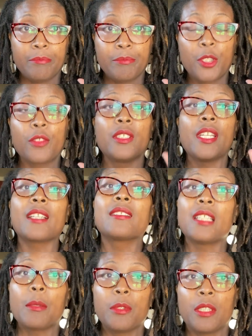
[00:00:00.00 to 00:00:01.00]
So the next
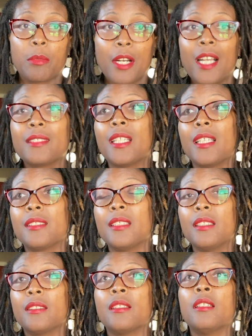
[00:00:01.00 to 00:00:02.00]
step in the process
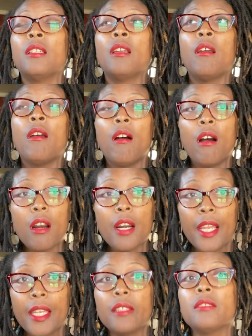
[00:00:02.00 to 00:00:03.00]
is, all
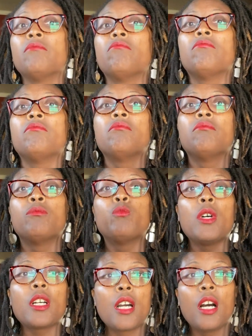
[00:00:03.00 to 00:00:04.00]
right,
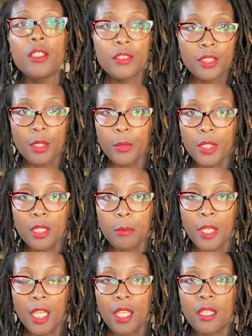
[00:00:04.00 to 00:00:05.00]
what colors are we gonna
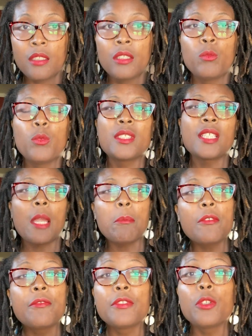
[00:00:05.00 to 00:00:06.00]
paint? What type
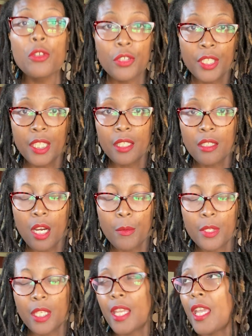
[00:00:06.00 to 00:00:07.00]
of flooring are we
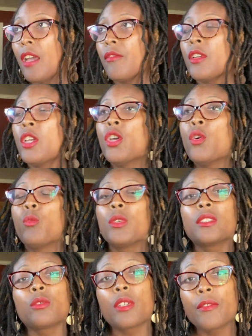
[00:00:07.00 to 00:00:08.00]
gonna have? What
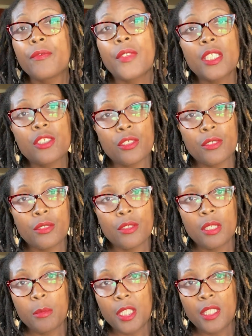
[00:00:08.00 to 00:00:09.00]
sort of fixtures are
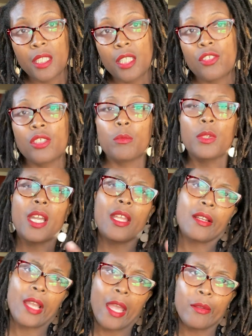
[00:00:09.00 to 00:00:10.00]
gonna be in the kitchen? What kind
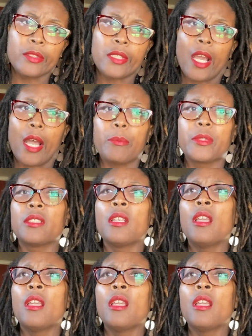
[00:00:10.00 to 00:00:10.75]
of countertops?